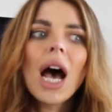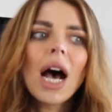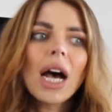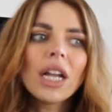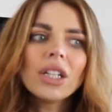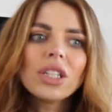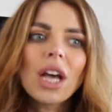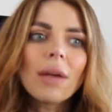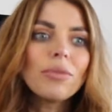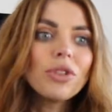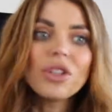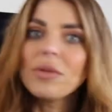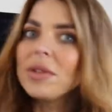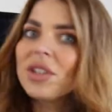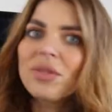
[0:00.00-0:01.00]
and I'm
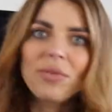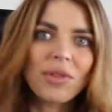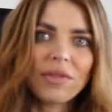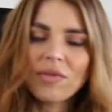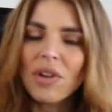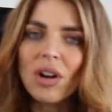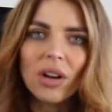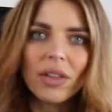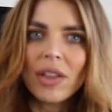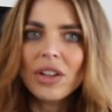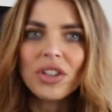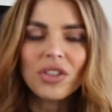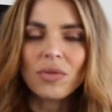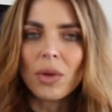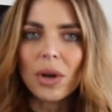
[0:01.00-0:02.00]
doing something wrong and
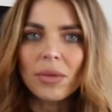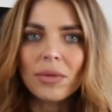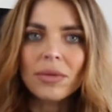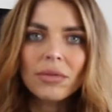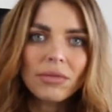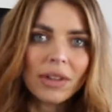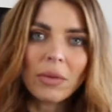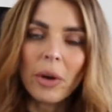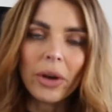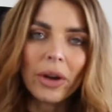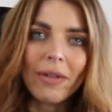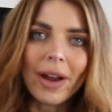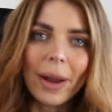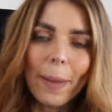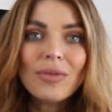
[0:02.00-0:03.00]
they won't go
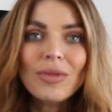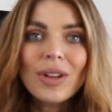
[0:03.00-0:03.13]
right.